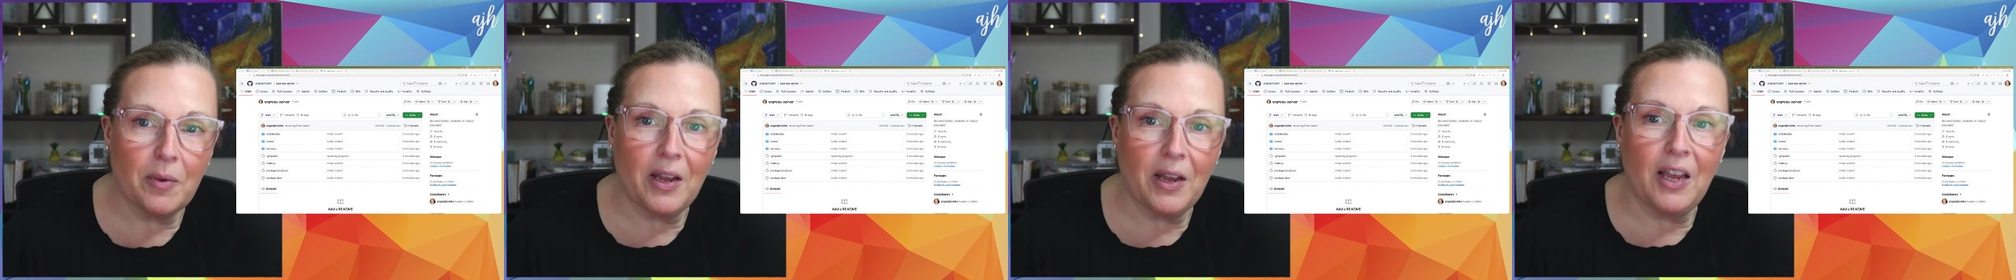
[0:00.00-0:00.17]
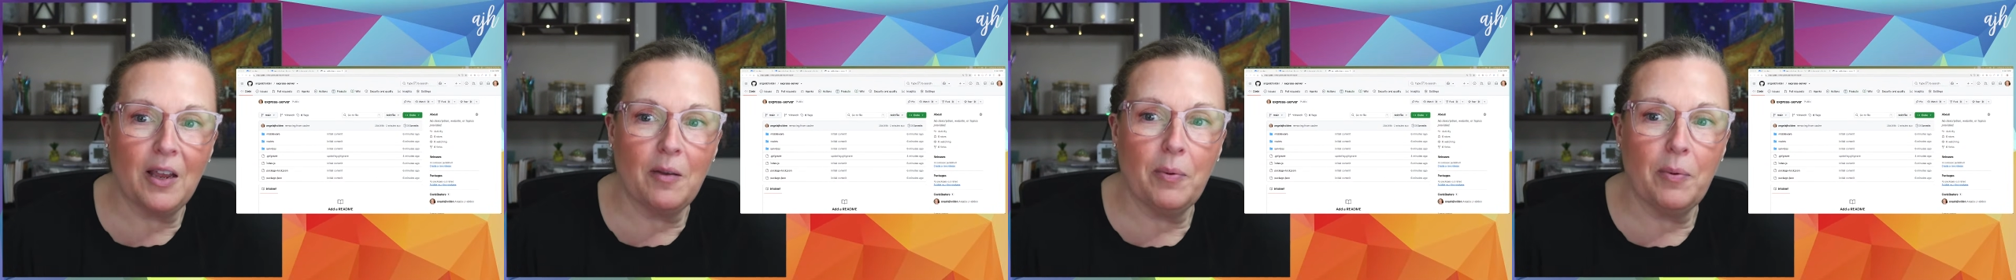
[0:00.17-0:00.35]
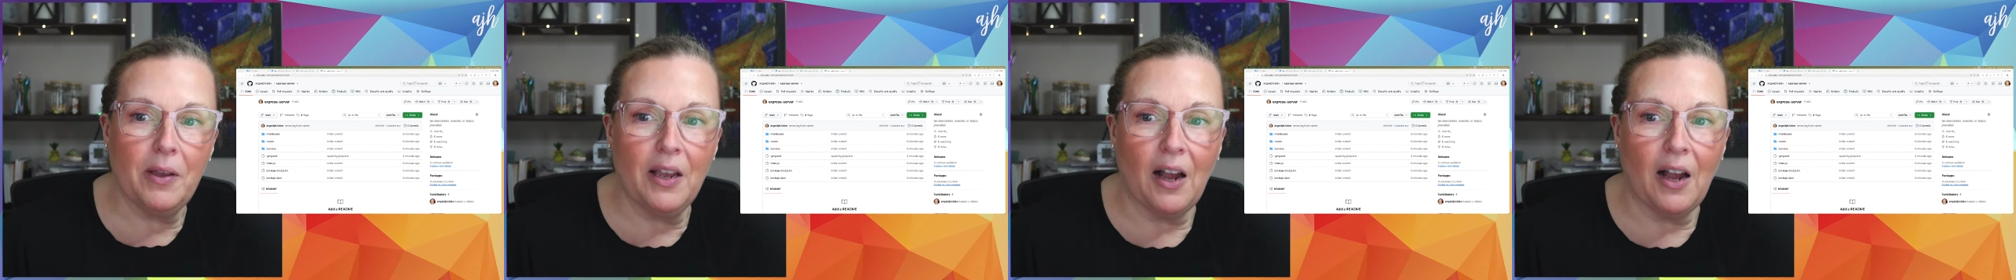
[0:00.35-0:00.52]

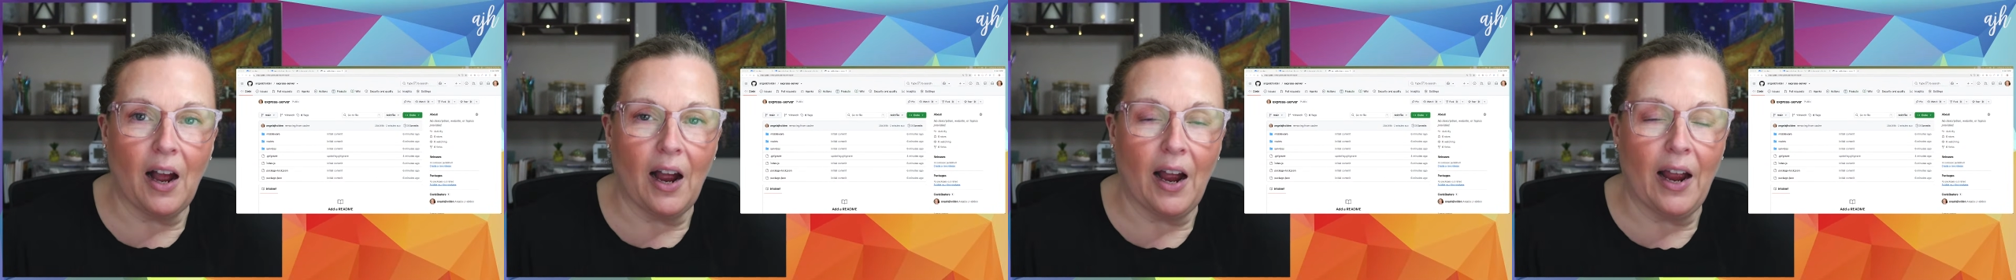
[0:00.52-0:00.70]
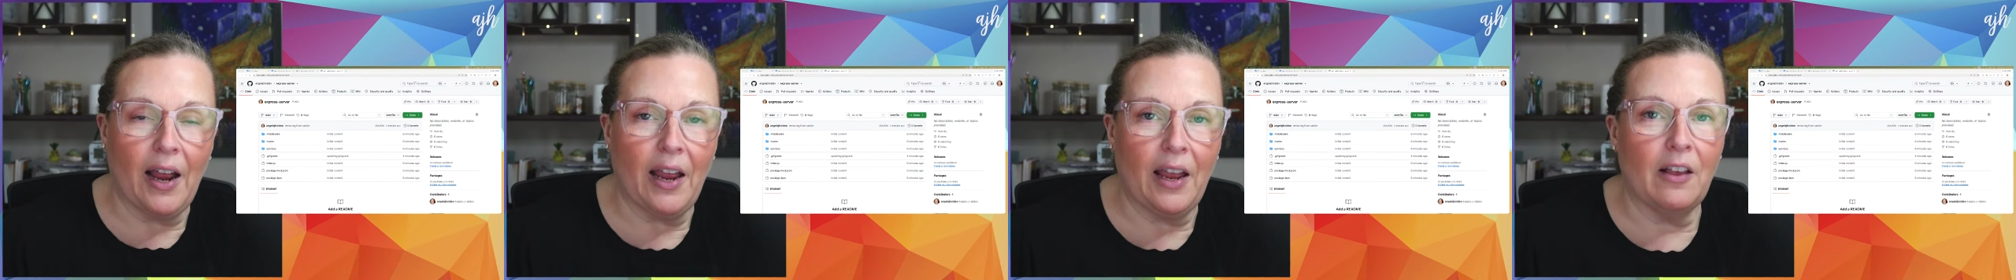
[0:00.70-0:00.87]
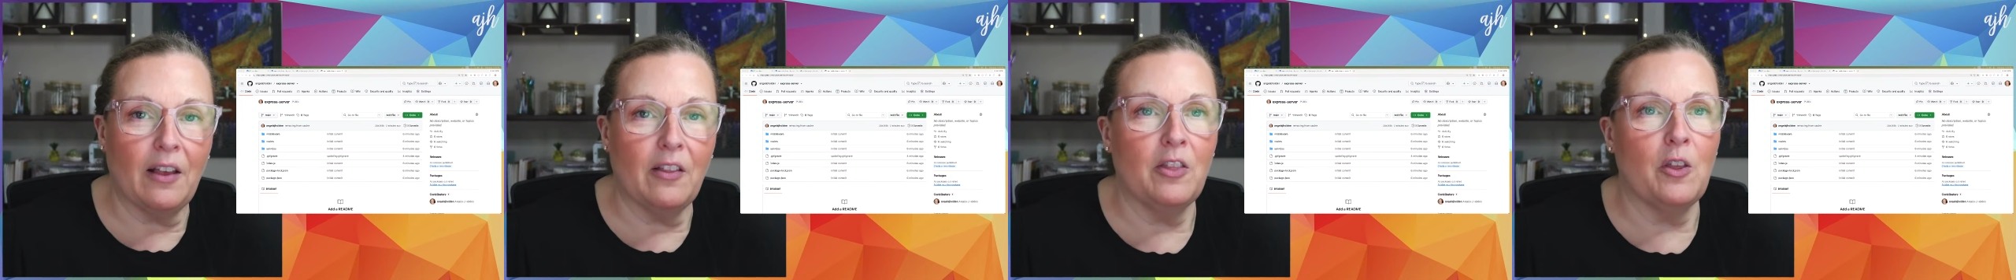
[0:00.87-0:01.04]

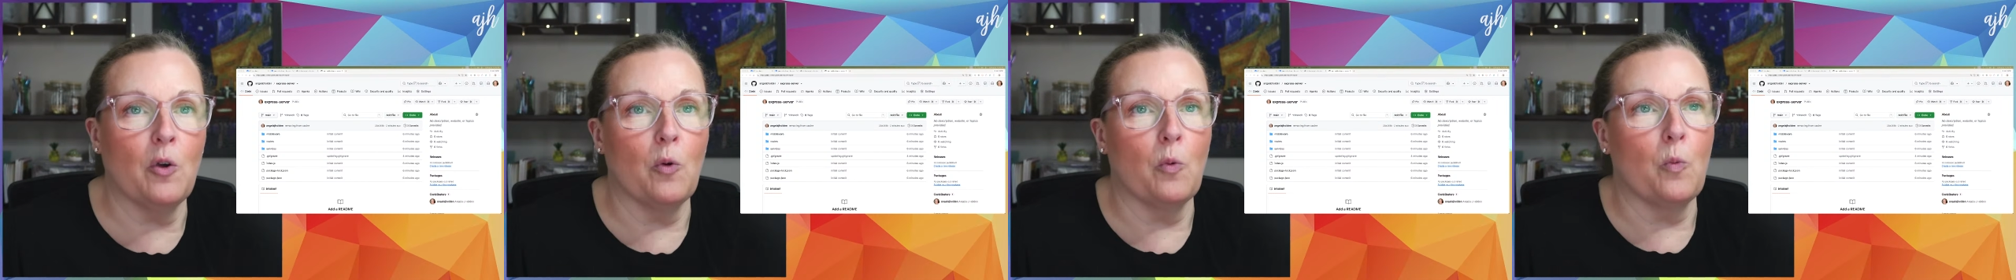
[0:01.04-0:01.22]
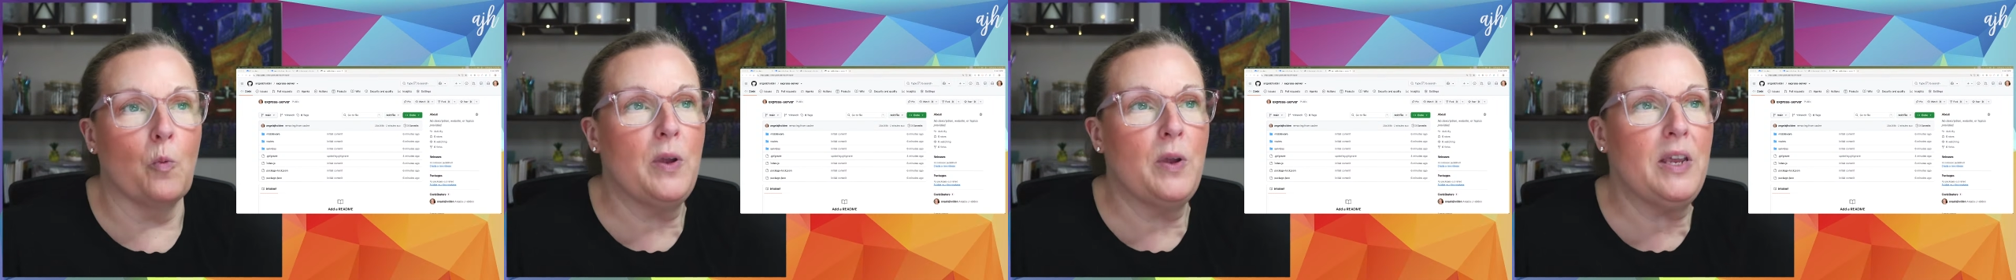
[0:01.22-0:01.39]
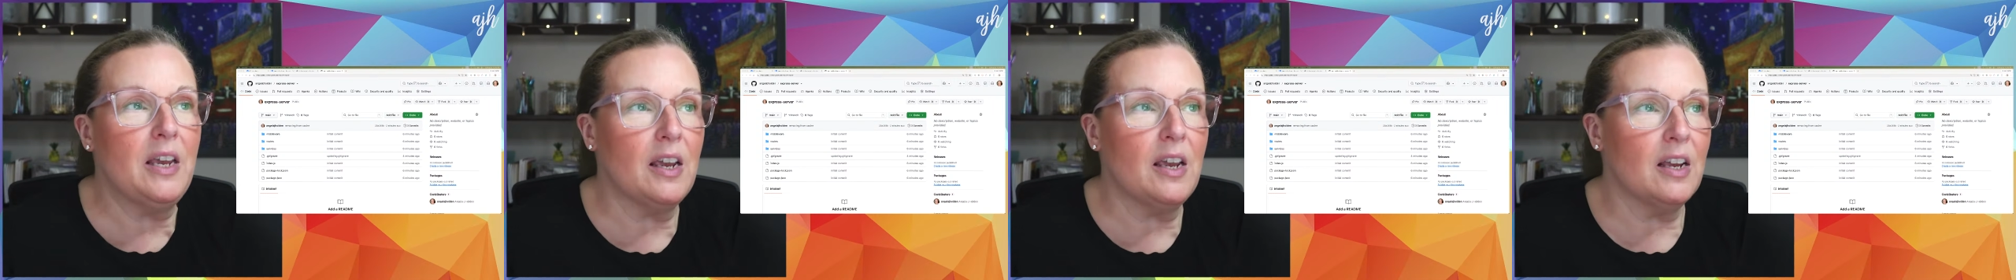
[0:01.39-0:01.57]
API that
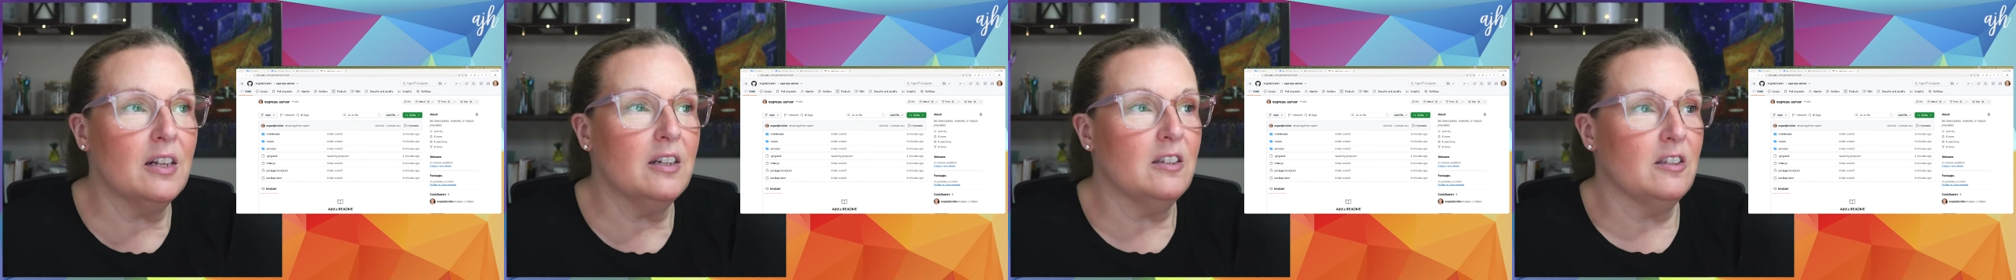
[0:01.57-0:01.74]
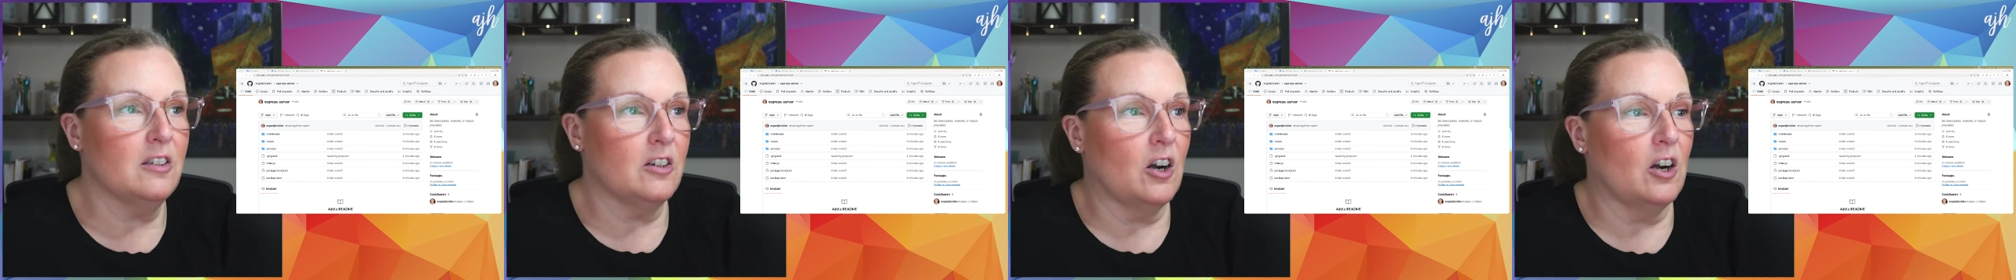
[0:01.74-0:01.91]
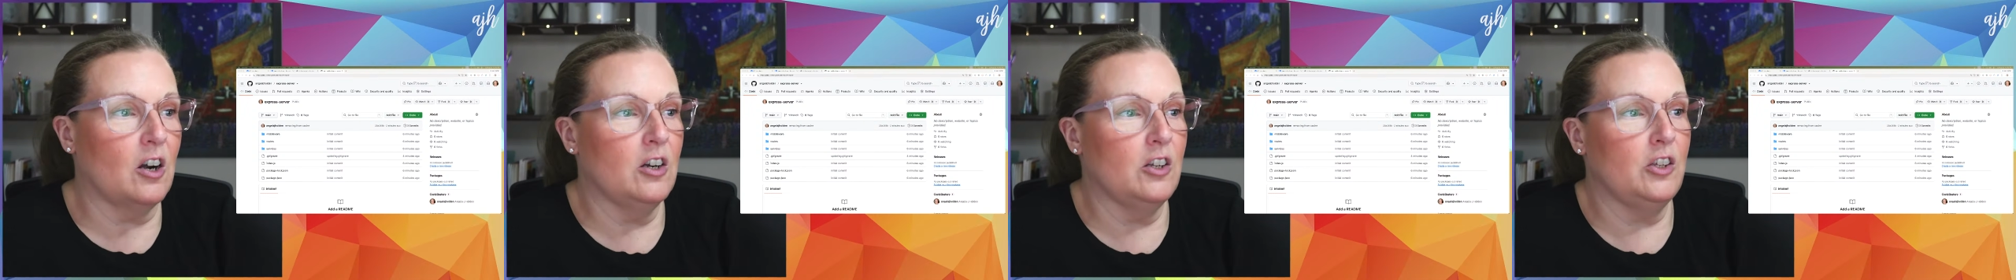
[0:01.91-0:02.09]
we can
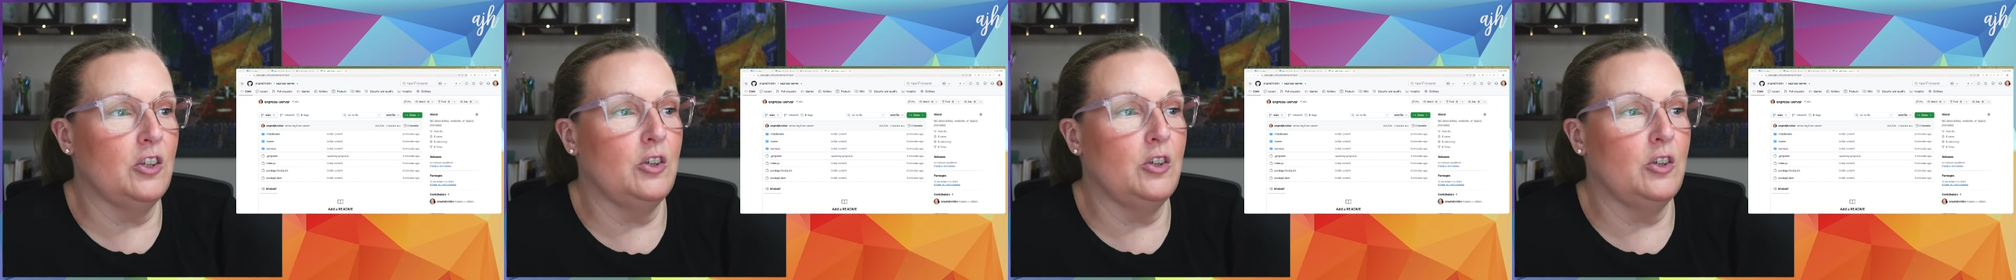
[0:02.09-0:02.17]
start